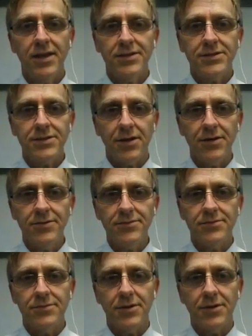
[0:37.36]
So
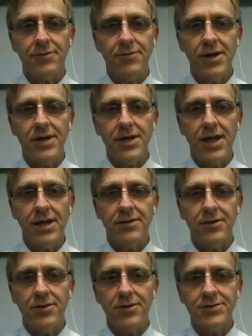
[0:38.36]
I'm going to write down
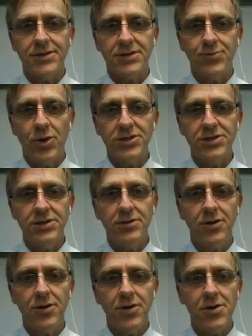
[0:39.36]
the cos expression.
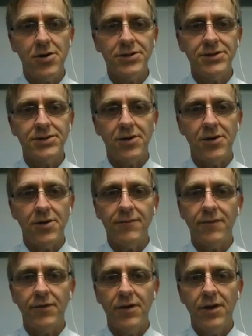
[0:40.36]
Cos
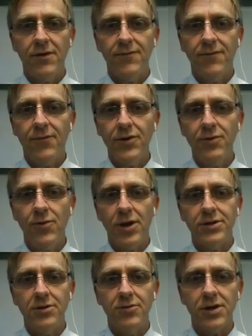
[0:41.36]
of
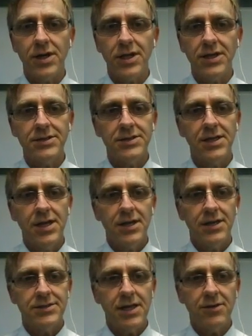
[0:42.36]
41 degrees
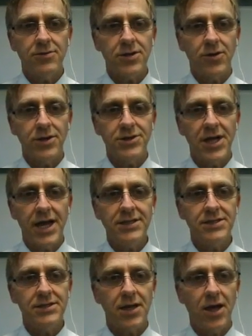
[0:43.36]
is equal to
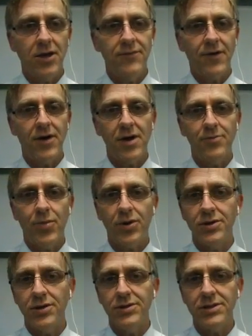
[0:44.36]
adjacent over
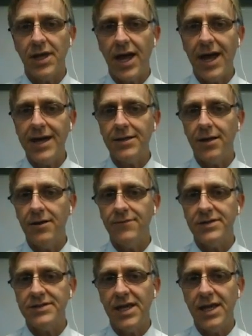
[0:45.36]
hypotenuse, 8
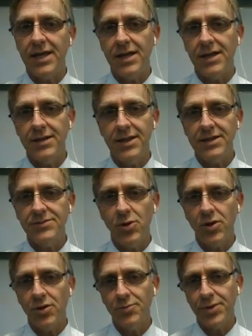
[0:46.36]
over z. And in this more
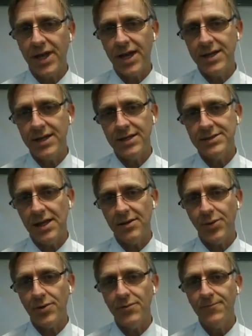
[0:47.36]
complicated
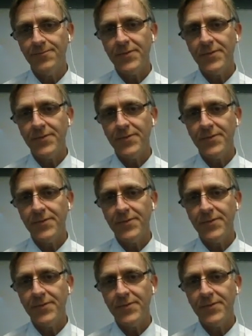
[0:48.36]
example,